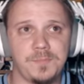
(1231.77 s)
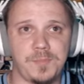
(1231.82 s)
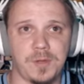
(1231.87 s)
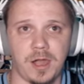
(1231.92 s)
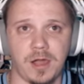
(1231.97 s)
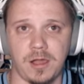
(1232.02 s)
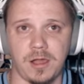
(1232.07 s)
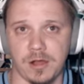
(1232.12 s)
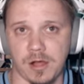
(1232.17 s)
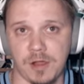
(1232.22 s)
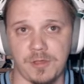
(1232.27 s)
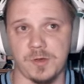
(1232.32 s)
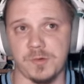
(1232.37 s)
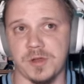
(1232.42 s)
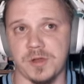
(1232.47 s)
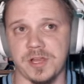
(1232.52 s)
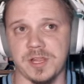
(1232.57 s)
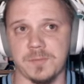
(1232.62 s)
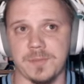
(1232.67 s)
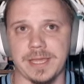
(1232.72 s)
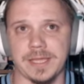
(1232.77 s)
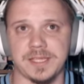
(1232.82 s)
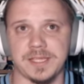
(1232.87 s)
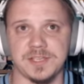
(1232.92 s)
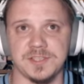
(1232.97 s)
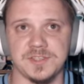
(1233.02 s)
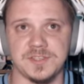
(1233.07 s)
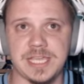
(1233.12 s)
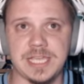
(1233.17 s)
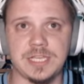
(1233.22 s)
other running back
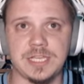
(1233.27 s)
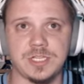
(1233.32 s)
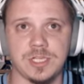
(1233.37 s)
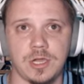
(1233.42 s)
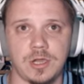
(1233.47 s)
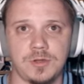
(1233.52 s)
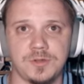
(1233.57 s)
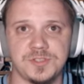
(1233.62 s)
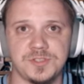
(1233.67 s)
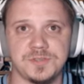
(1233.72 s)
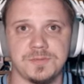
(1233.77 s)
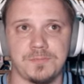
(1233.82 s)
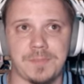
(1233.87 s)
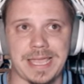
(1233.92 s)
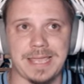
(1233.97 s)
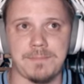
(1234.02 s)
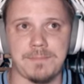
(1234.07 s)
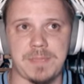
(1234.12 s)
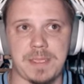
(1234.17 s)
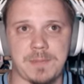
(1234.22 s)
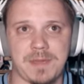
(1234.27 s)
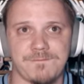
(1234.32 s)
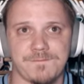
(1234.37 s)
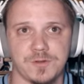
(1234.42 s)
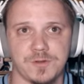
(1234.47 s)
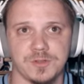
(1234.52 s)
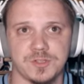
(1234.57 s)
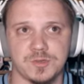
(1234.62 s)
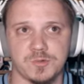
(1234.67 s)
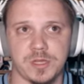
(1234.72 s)
is. Zay Jones might be my
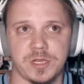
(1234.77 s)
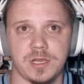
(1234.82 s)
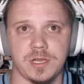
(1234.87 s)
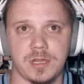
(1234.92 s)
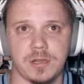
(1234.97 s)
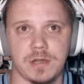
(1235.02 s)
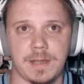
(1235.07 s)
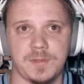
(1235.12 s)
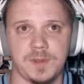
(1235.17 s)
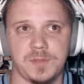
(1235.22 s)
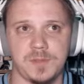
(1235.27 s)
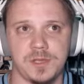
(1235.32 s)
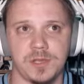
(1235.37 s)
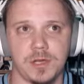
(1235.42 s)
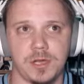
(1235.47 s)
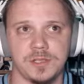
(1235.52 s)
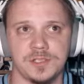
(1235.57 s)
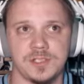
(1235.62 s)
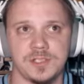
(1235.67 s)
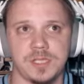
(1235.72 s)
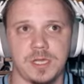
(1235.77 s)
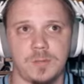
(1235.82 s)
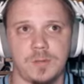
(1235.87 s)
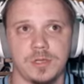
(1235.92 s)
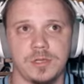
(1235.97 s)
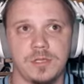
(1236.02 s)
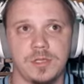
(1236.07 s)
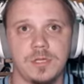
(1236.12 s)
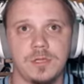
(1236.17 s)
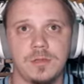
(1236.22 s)
first read here. I'm going to be honest. Come
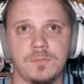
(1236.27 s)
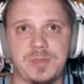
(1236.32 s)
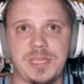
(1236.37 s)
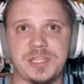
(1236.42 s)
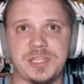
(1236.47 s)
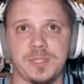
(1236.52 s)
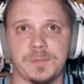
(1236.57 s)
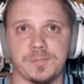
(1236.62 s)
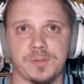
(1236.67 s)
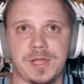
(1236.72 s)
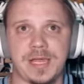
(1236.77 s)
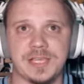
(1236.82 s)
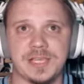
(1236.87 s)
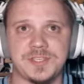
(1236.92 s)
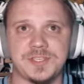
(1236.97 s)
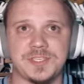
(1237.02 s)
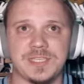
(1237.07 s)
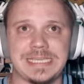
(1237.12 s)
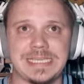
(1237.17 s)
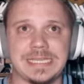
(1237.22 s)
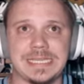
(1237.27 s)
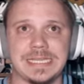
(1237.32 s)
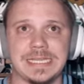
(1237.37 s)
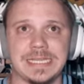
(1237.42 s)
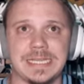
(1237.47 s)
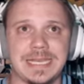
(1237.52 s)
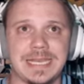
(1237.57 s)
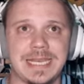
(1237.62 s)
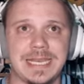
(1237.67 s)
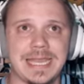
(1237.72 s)
on. Beat the press. He did
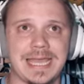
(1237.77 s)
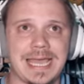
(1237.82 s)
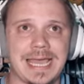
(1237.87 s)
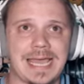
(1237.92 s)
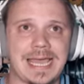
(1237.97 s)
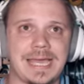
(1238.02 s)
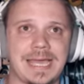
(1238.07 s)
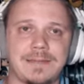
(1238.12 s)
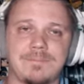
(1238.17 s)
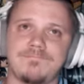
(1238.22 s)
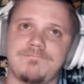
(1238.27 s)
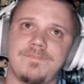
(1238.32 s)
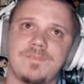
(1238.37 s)
not